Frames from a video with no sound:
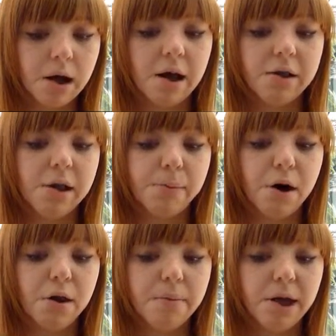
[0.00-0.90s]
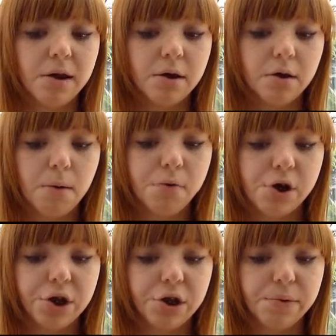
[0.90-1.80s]
as that's part of the big
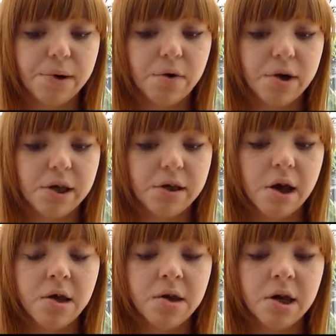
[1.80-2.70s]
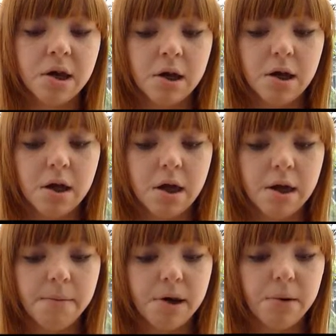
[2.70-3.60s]
operation as well on its own,
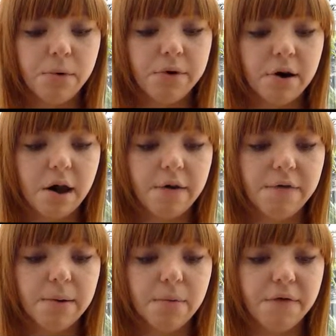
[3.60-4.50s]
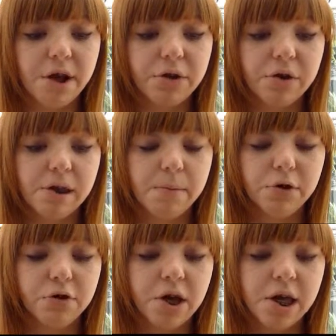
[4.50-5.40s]
and it wouldn't like affect my facial
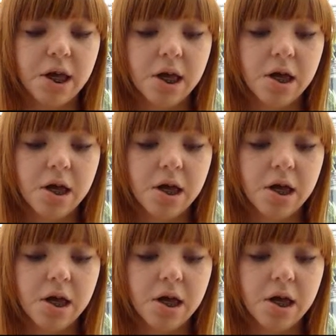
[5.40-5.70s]
symmetry.